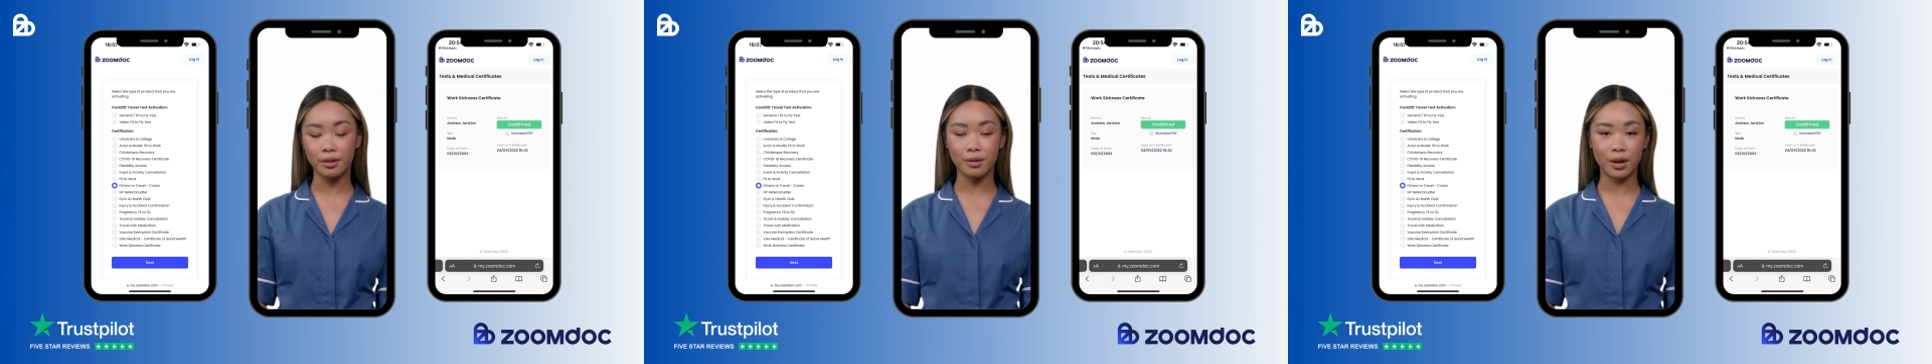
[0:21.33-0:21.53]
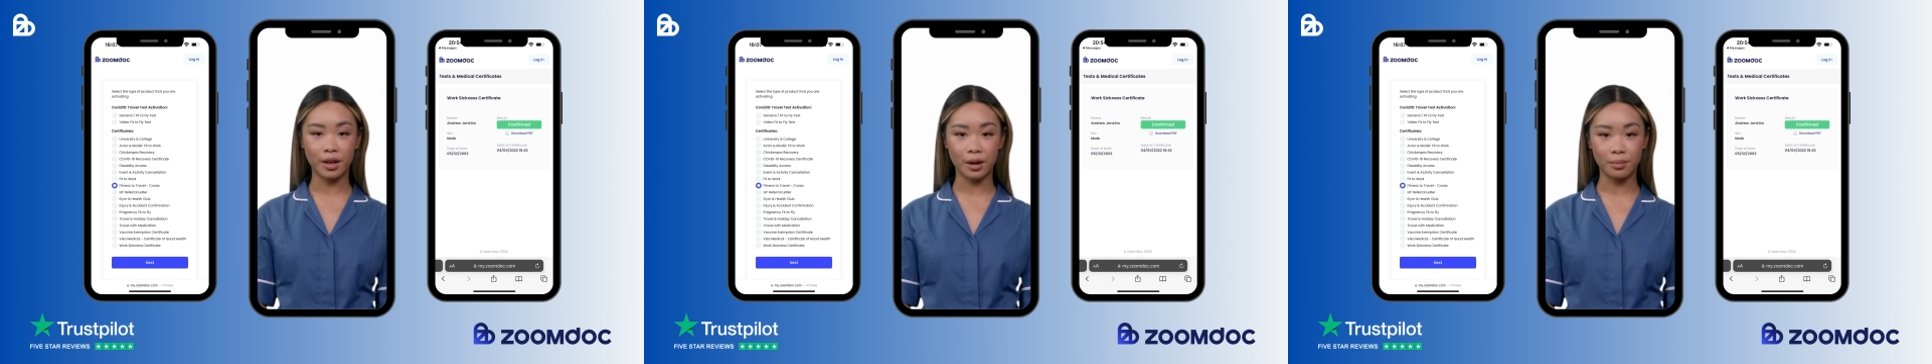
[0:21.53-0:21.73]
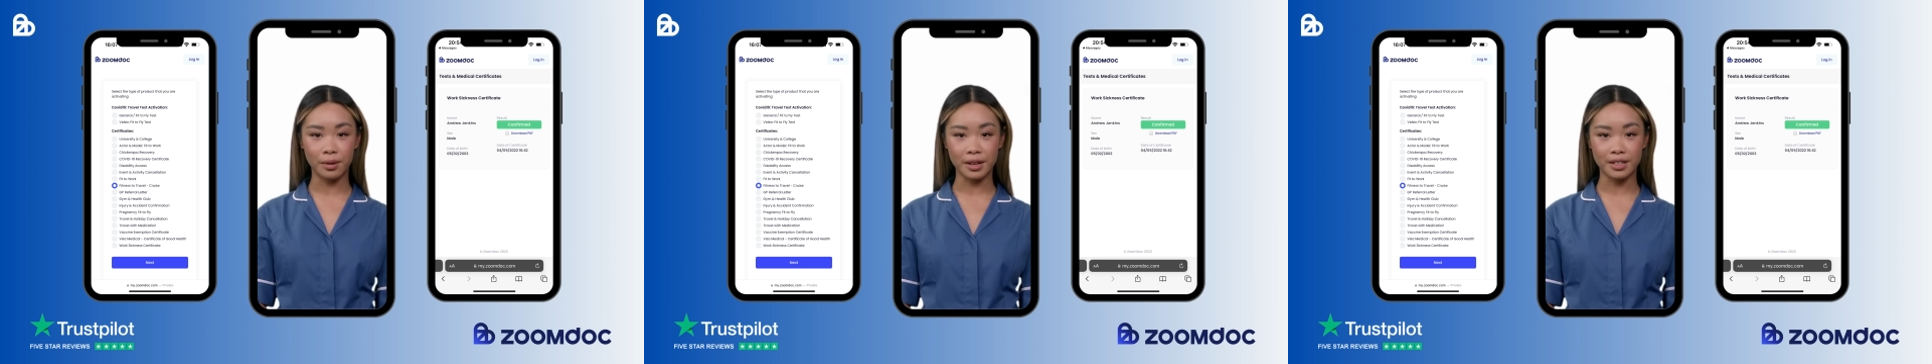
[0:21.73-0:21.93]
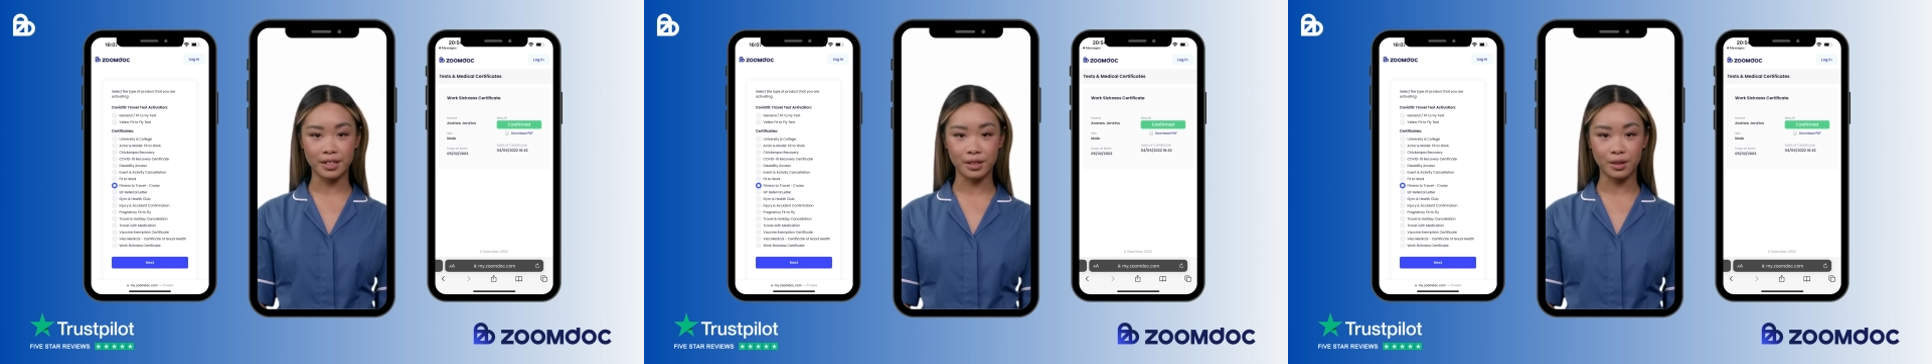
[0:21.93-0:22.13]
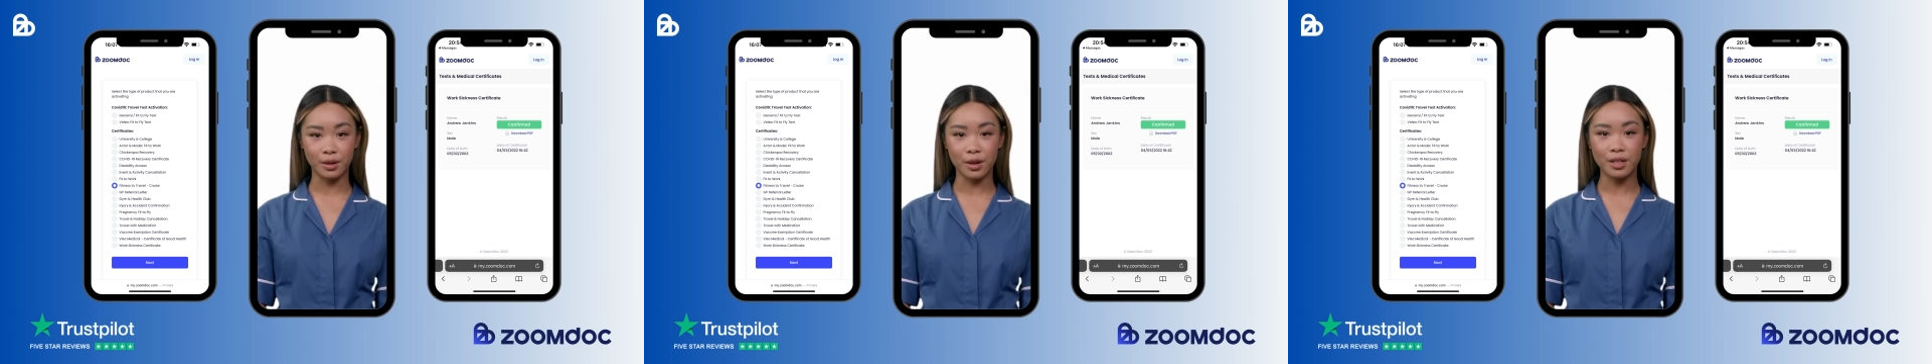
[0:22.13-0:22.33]
by
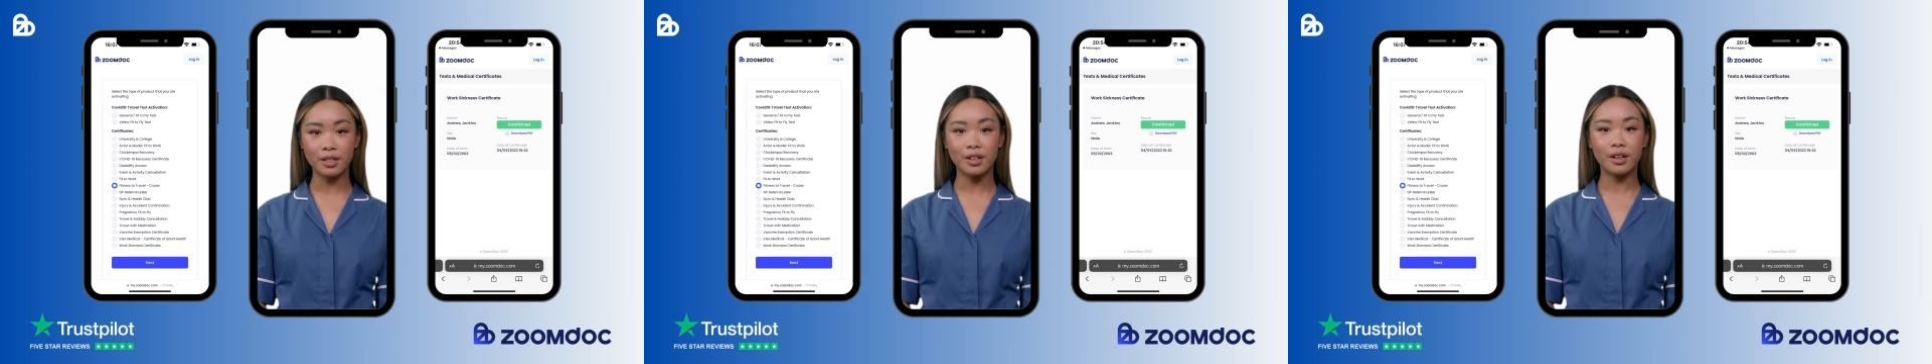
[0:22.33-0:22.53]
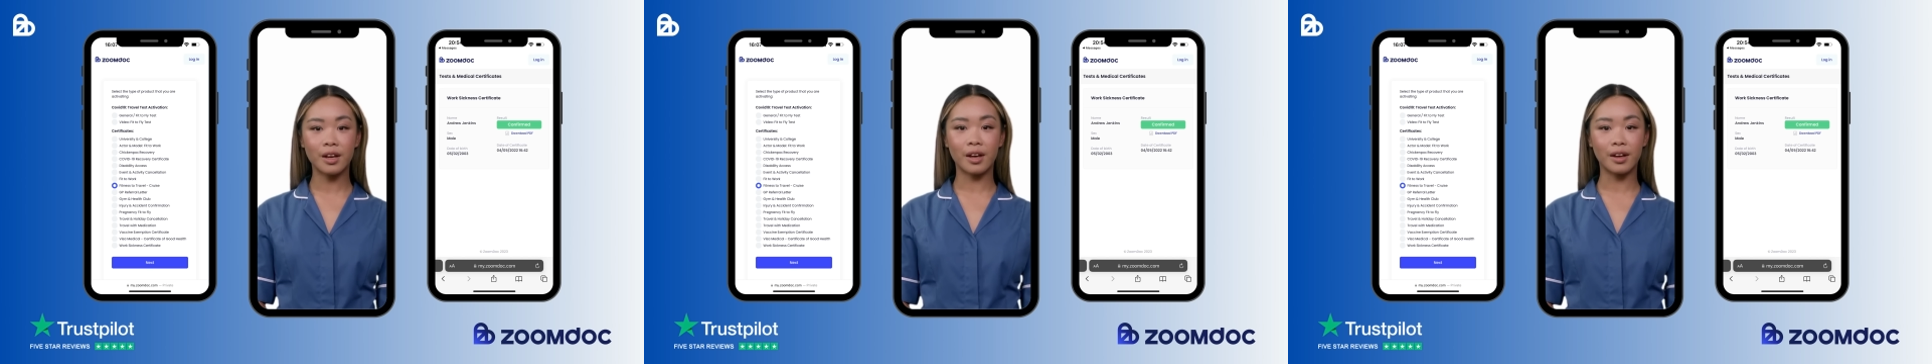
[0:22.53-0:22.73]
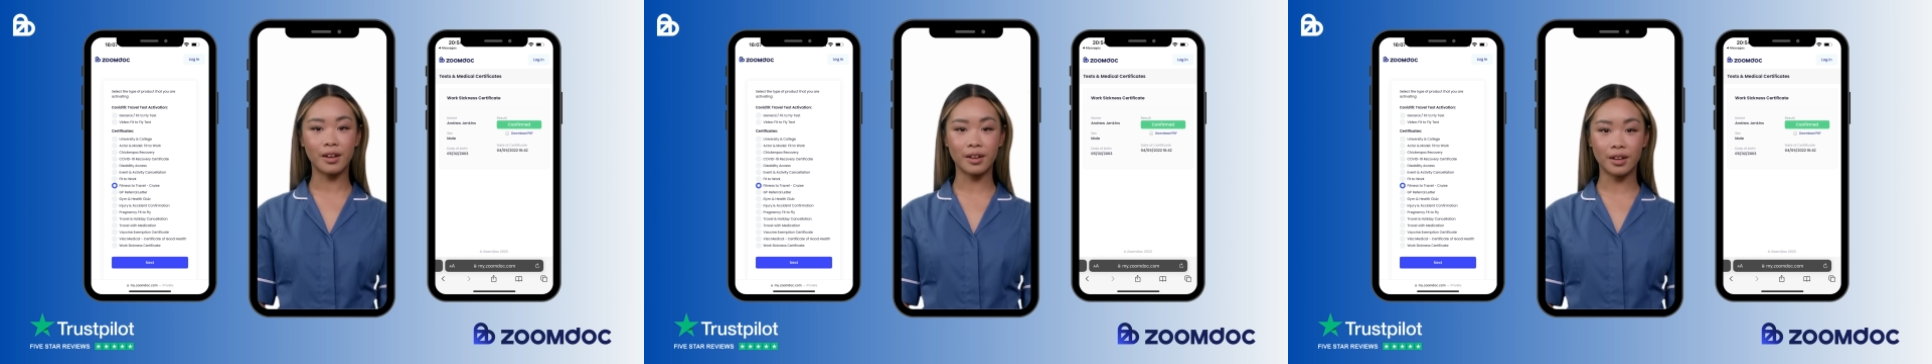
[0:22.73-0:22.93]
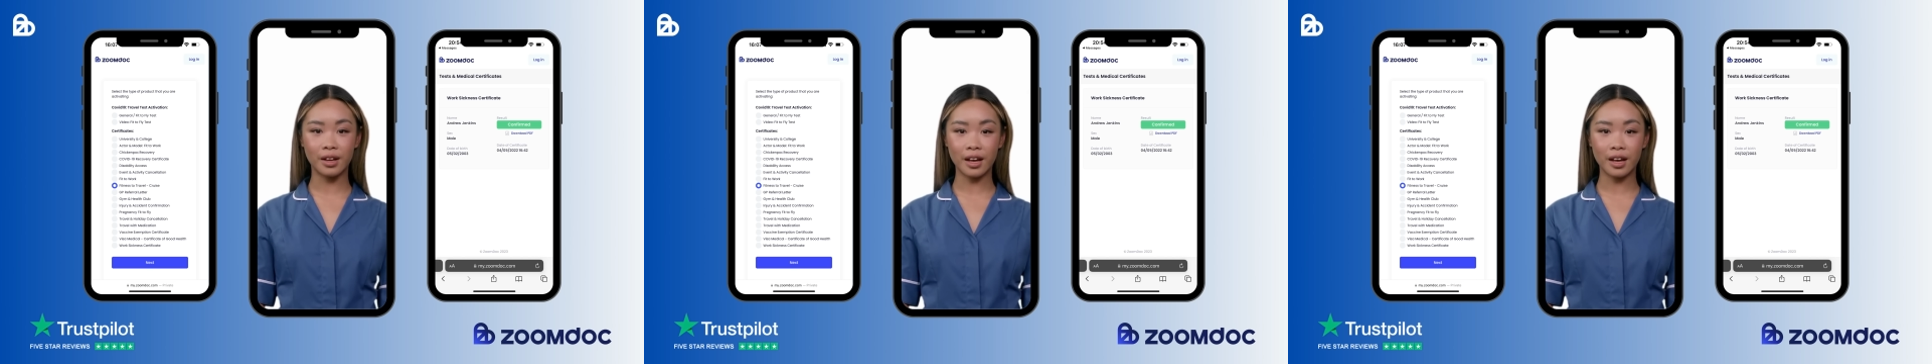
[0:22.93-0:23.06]
completing a questionnaire